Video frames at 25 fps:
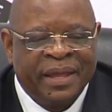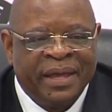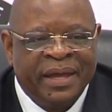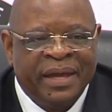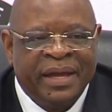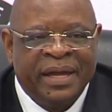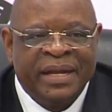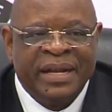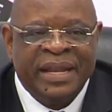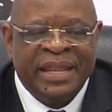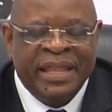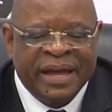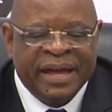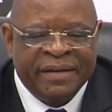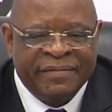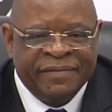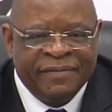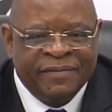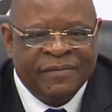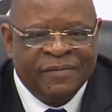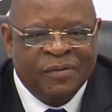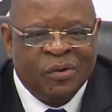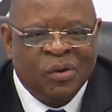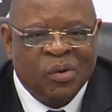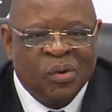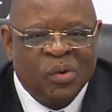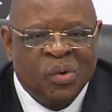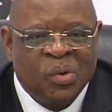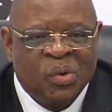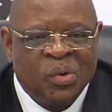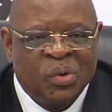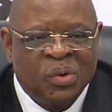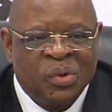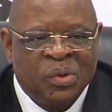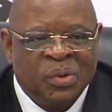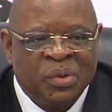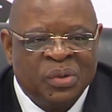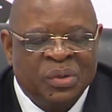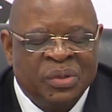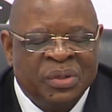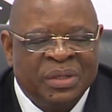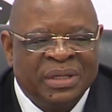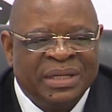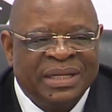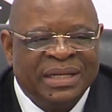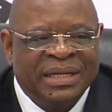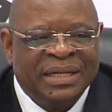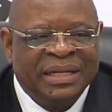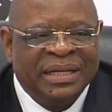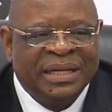And therefore,
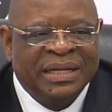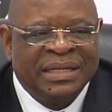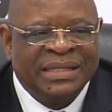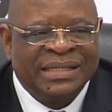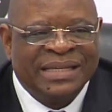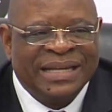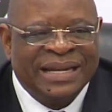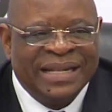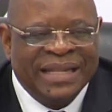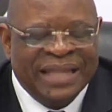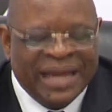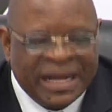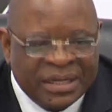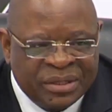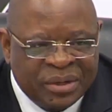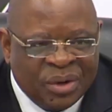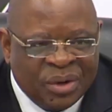it's in that